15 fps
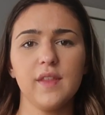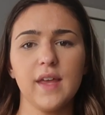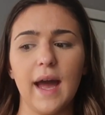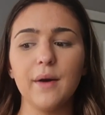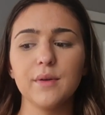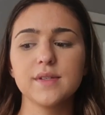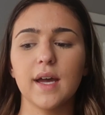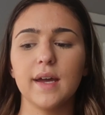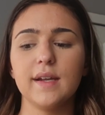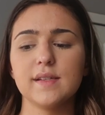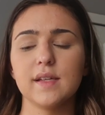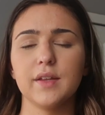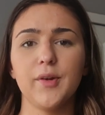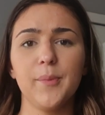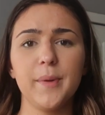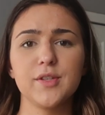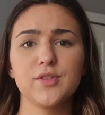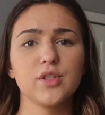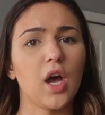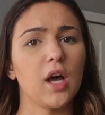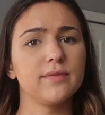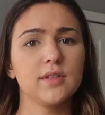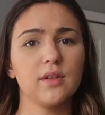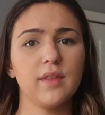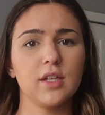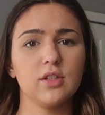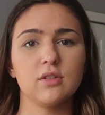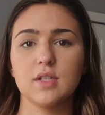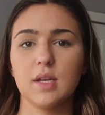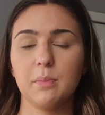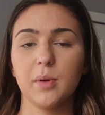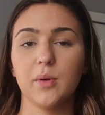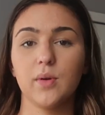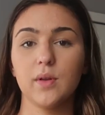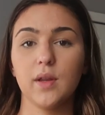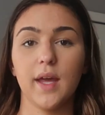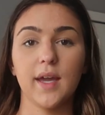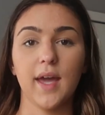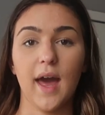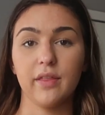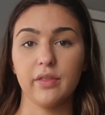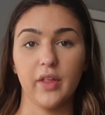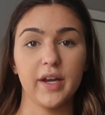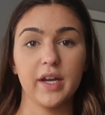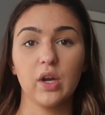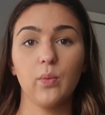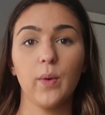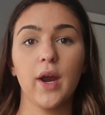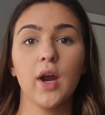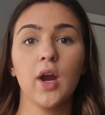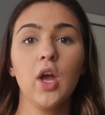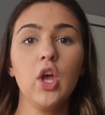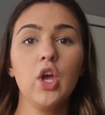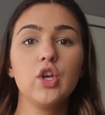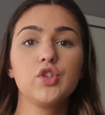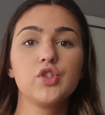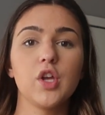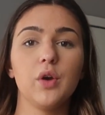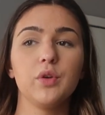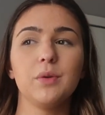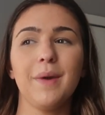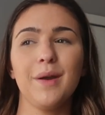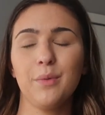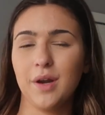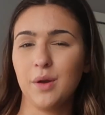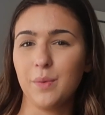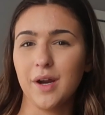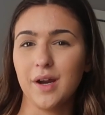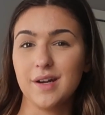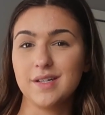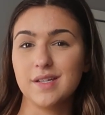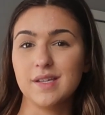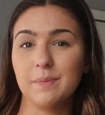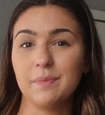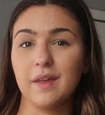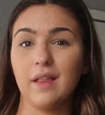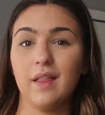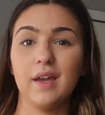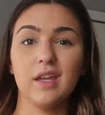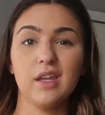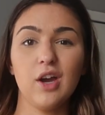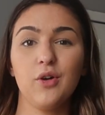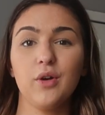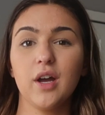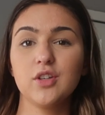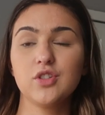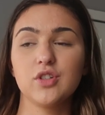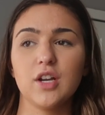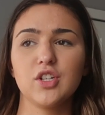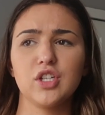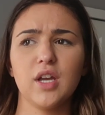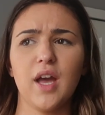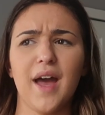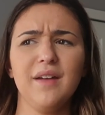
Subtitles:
on the outside is a little bit softer than your typical like athletic wear, so you might want to wear it to something like yoga, stretching.